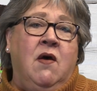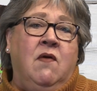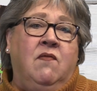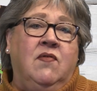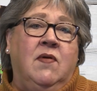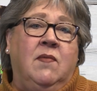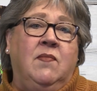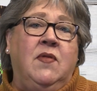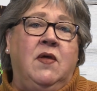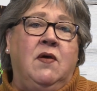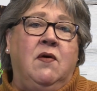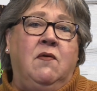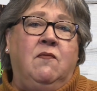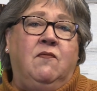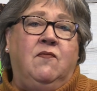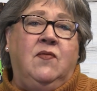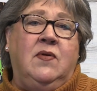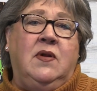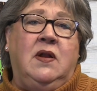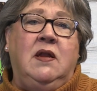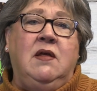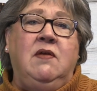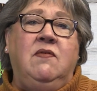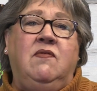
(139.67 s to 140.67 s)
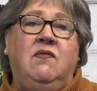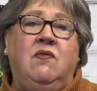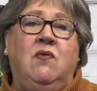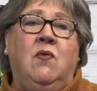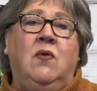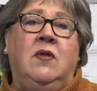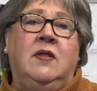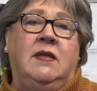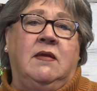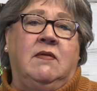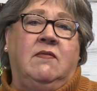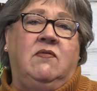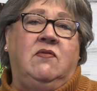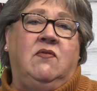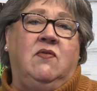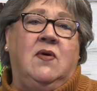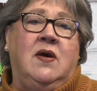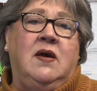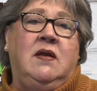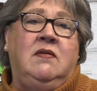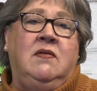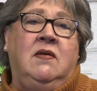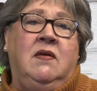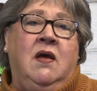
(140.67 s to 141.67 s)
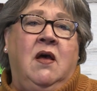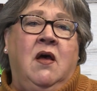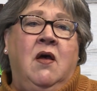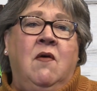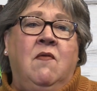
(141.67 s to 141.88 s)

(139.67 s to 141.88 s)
from the Fridley School District